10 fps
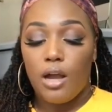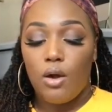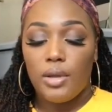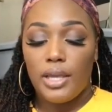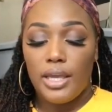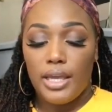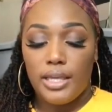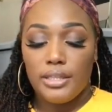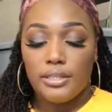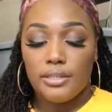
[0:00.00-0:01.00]
So
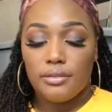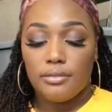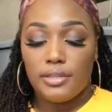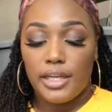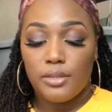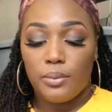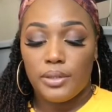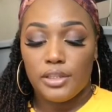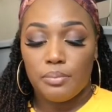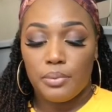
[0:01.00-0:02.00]
that's
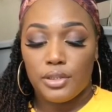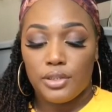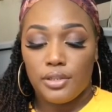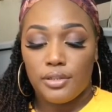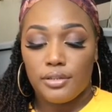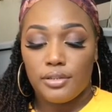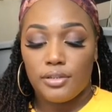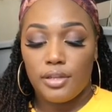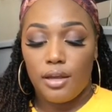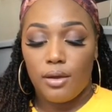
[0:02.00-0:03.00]
what this brush
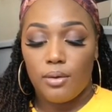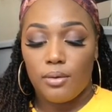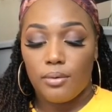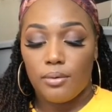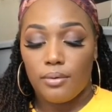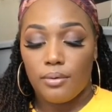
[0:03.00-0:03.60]
does. So